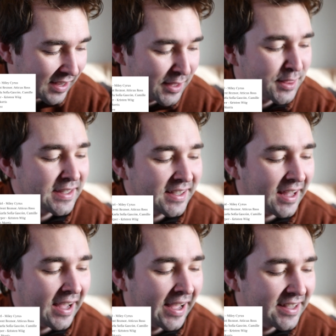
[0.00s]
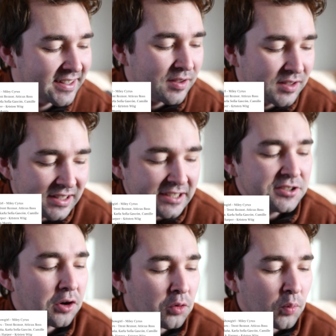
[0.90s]
I think I
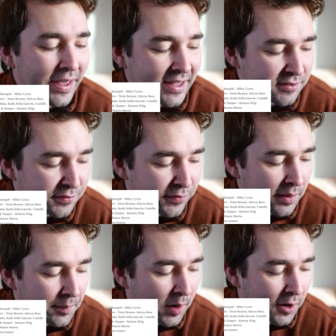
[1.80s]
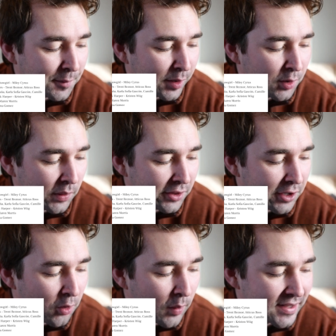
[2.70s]
leaned away from Harper and Will
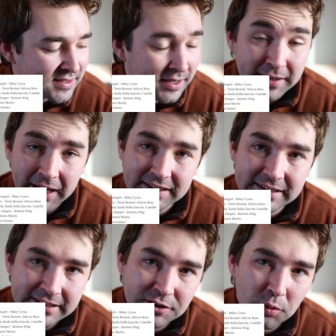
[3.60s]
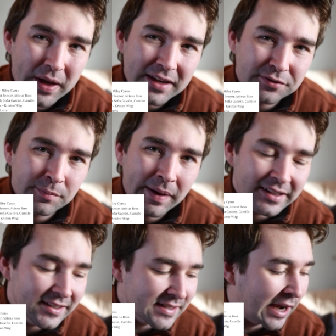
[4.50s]
Go West. I think I leaned away from
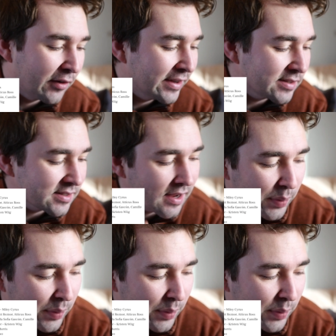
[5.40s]
Miley Cyrus.